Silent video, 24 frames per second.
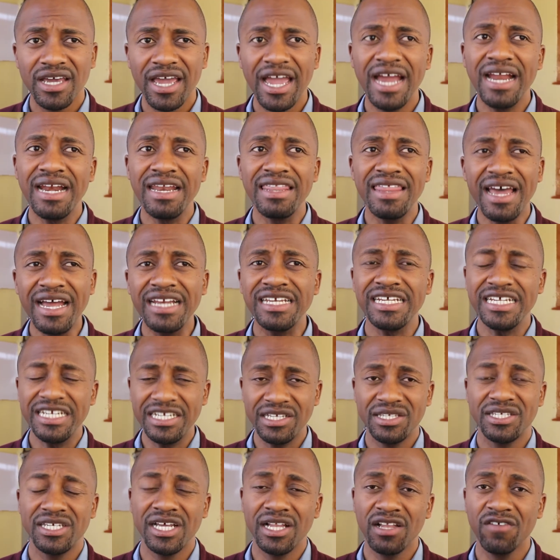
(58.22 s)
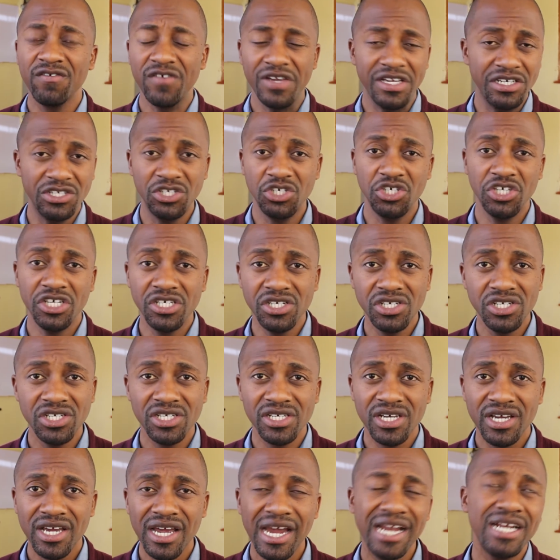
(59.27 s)
and that in itself is change.
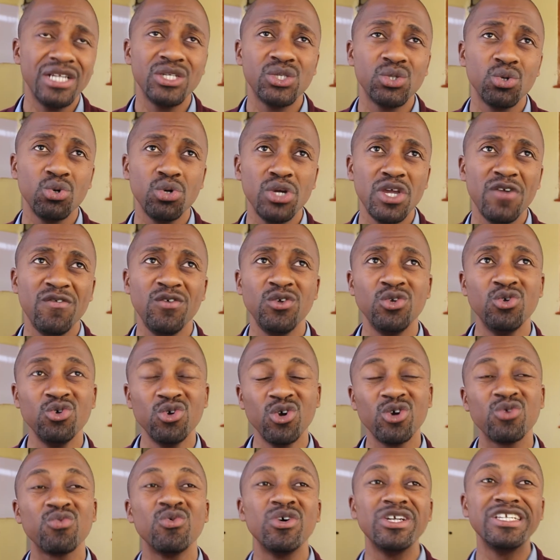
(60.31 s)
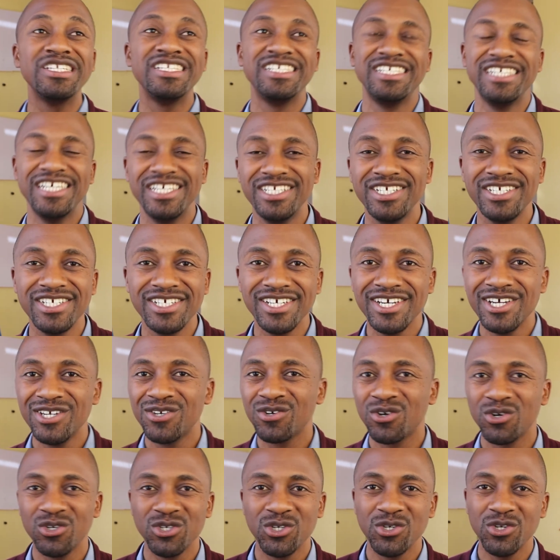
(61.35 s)
And so if you do not want change to
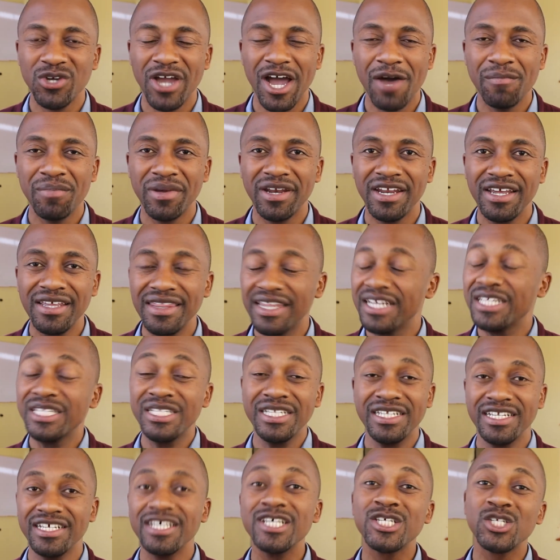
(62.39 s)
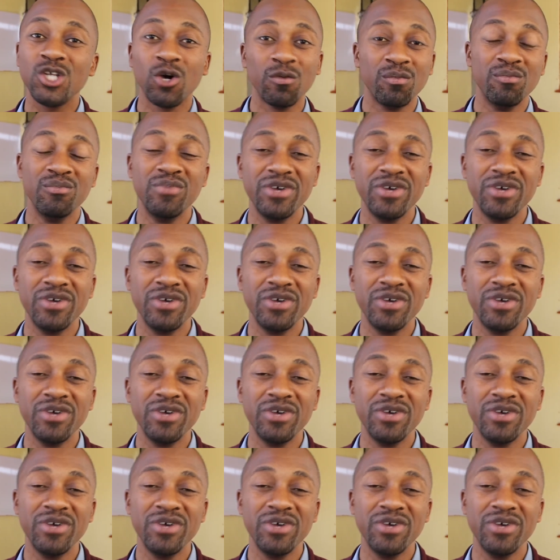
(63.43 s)
continue happening, then stop